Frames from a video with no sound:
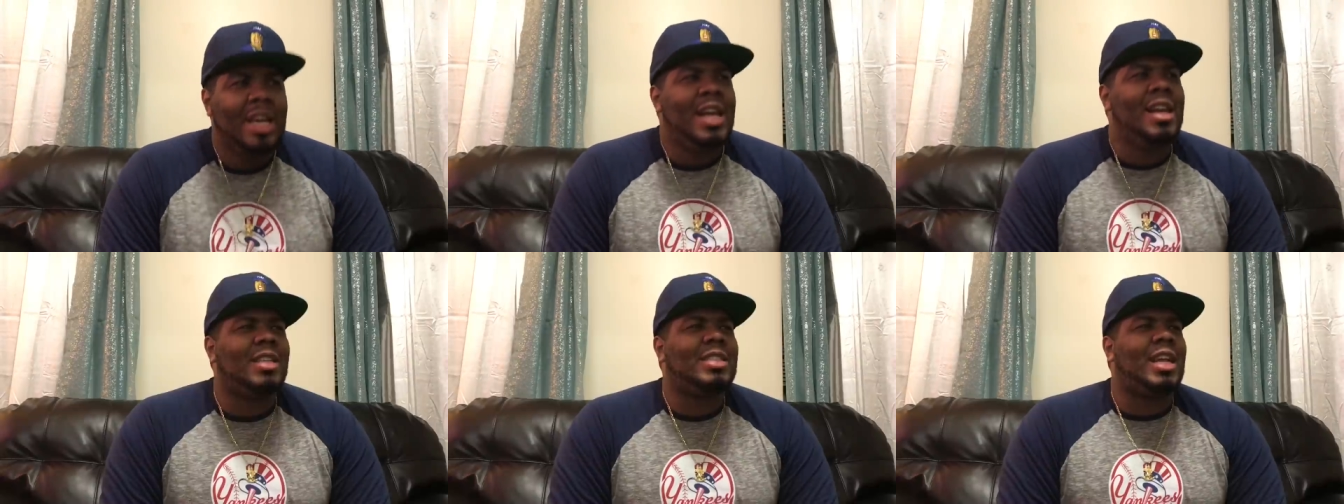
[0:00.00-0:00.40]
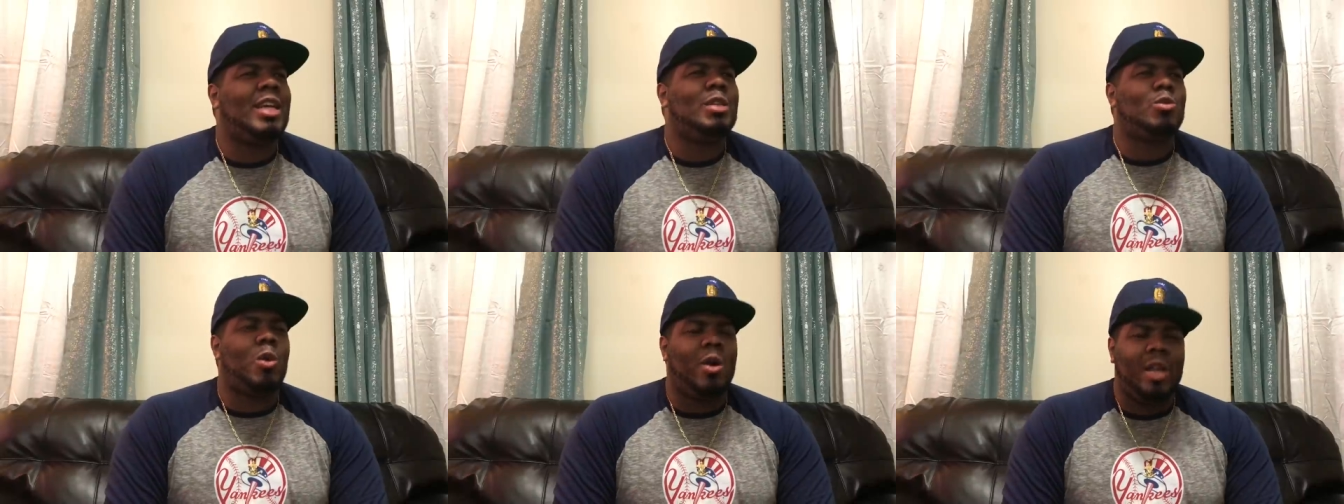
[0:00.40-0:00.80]
He looks like
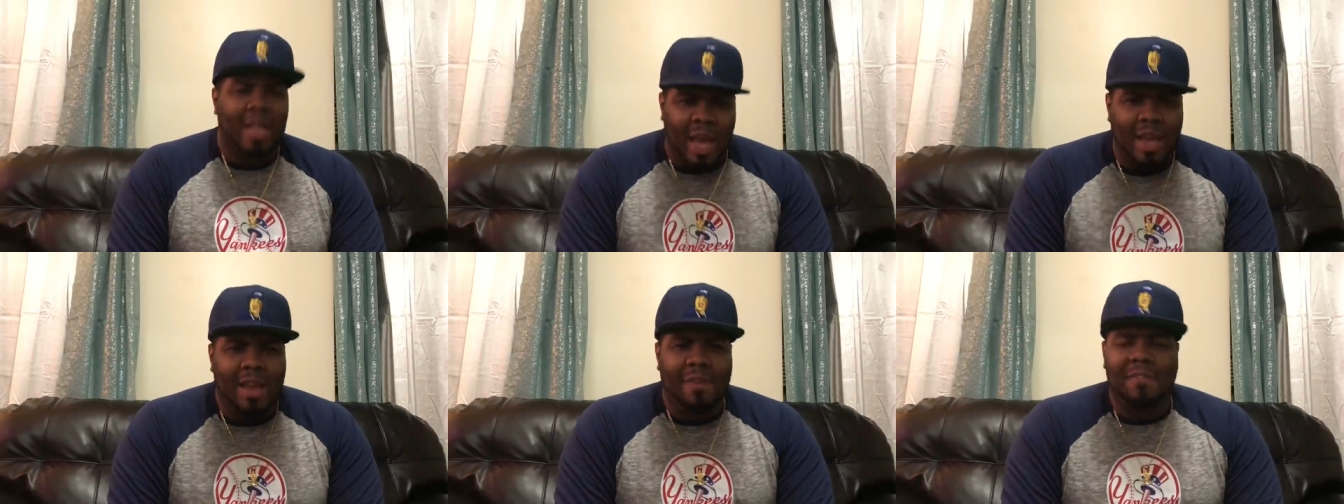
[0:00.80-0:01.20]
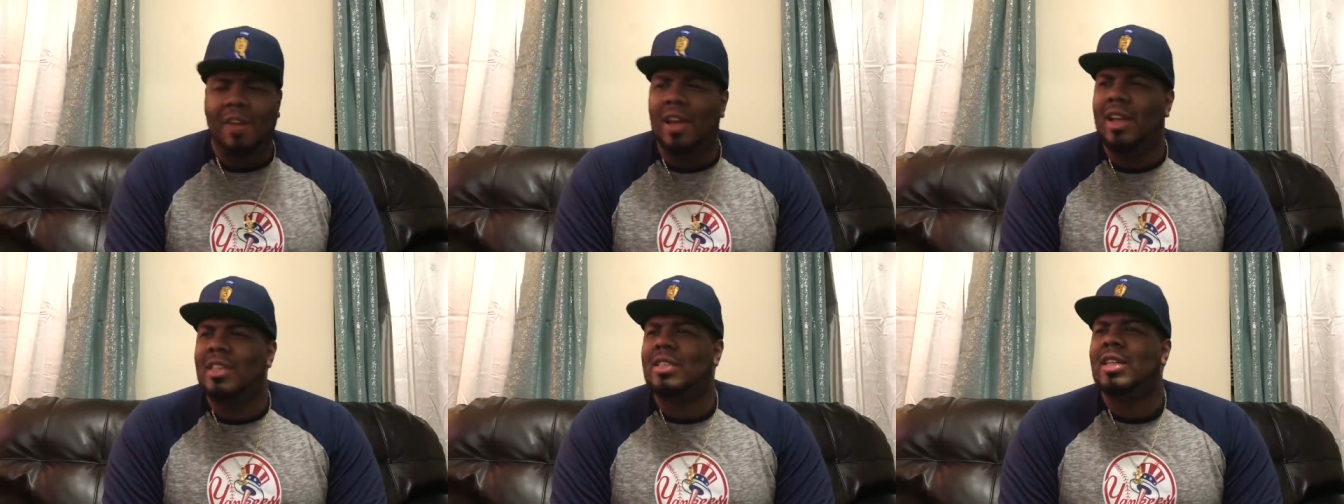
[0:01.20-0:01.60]
he's wearing Yankee
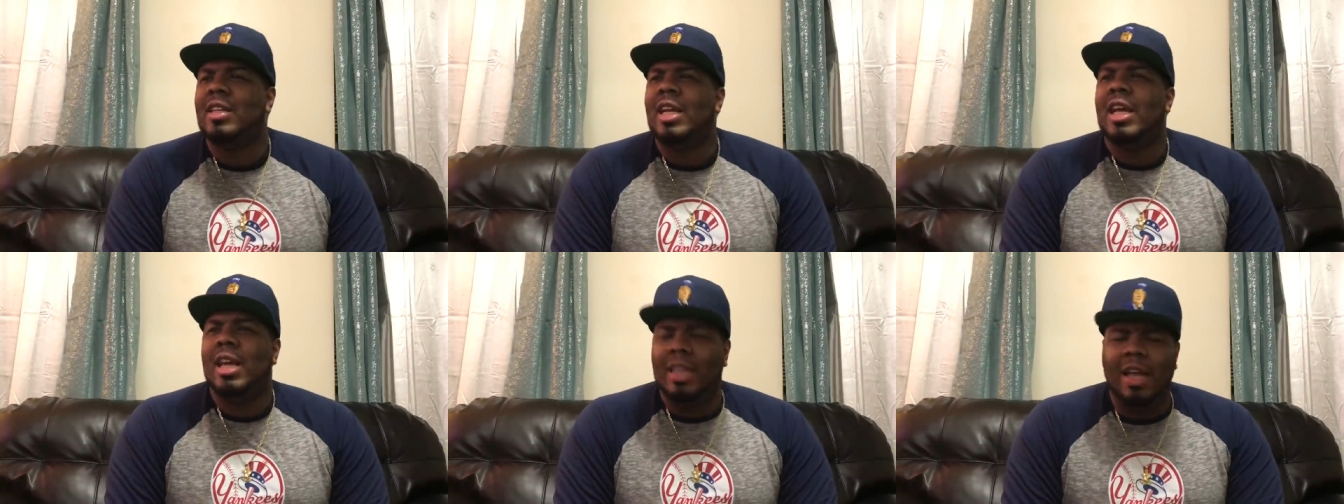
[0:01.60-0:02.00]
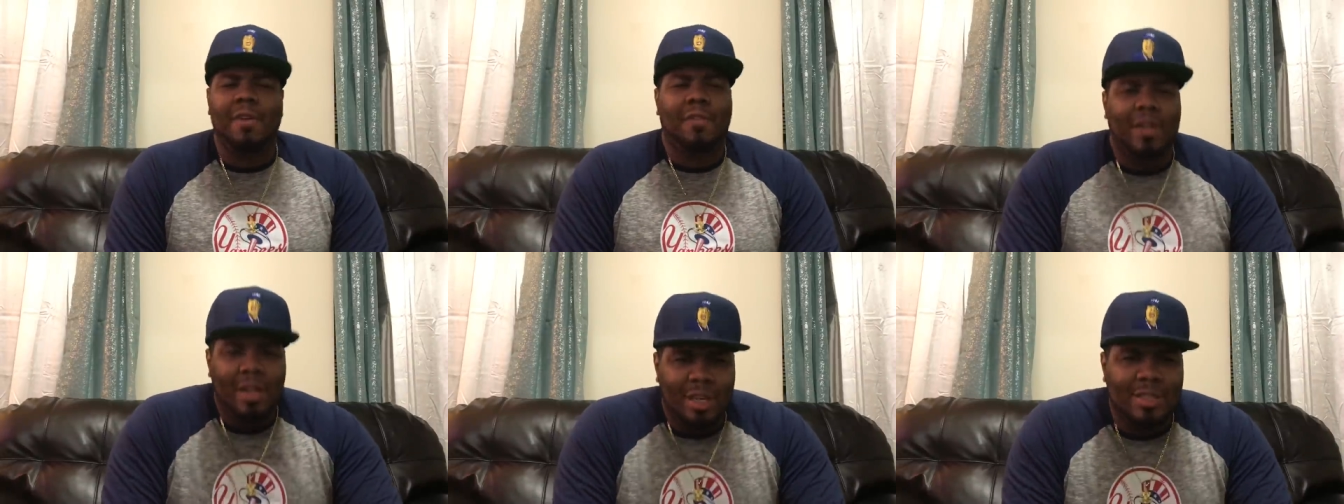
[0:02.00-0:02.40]
fitteds. He
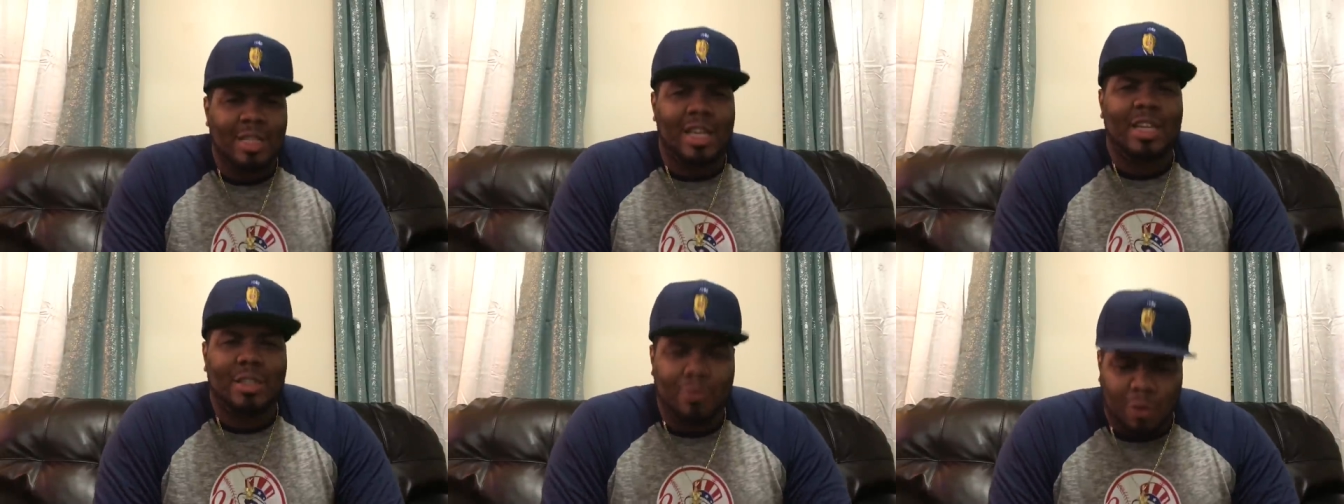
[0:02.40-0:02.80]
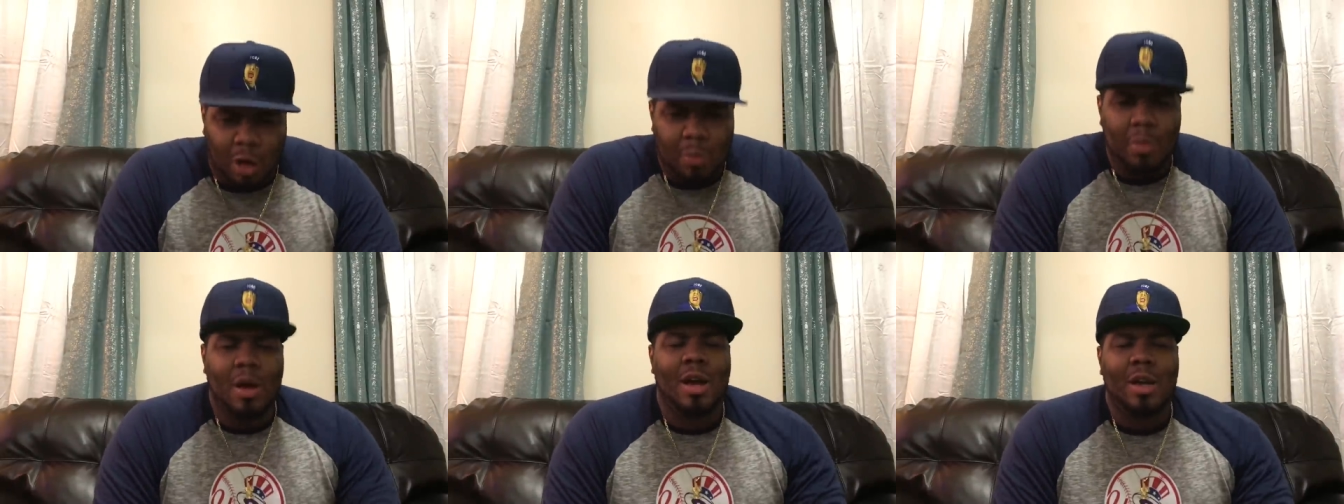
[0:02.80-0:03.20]
definitely looks like he's
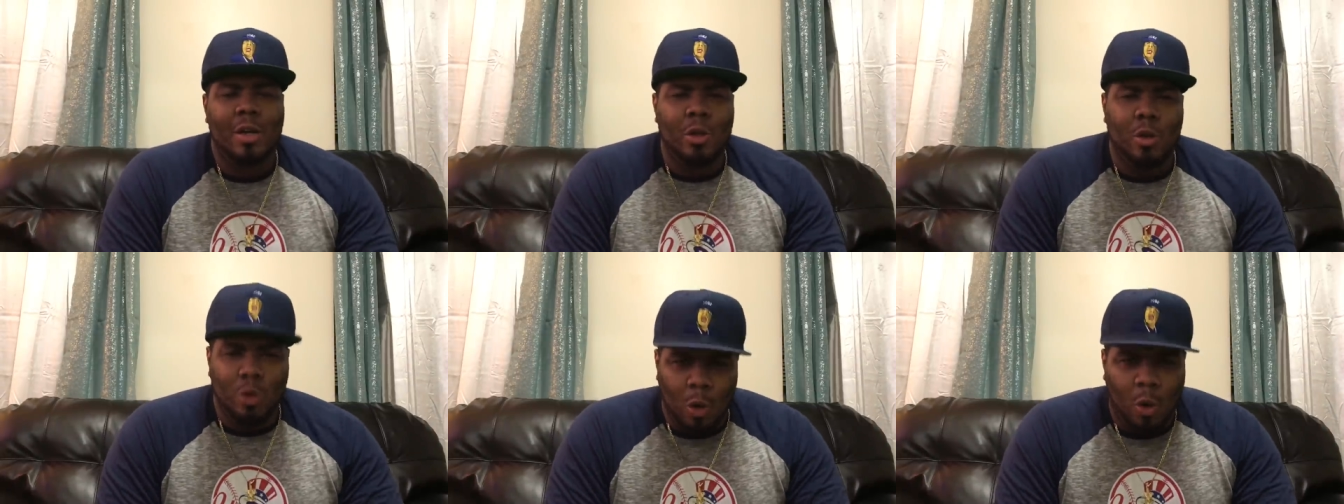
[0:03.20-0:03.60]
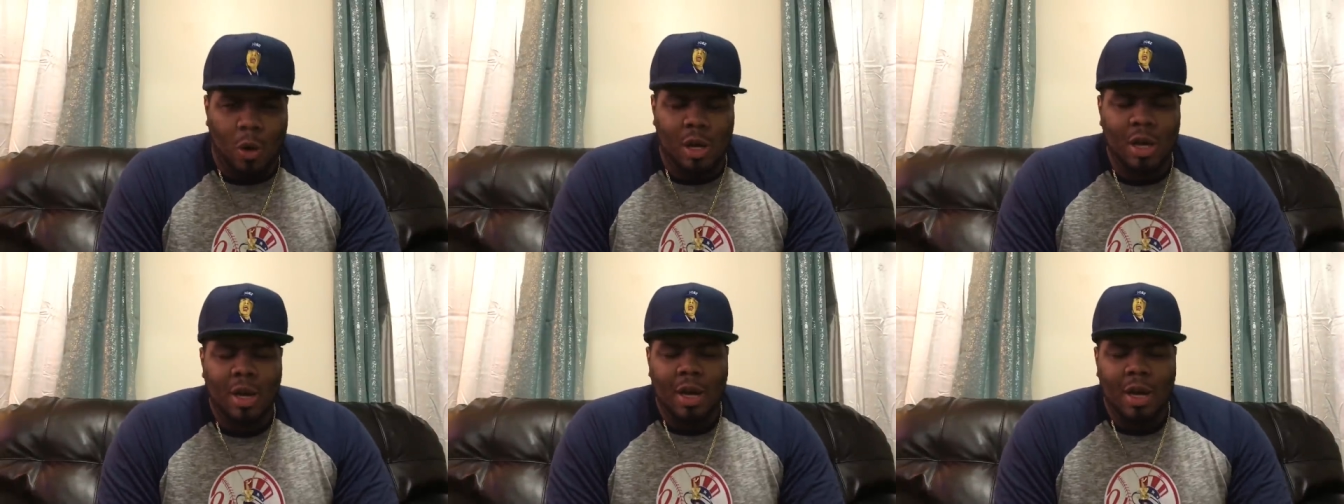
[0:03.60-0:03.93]
from New York.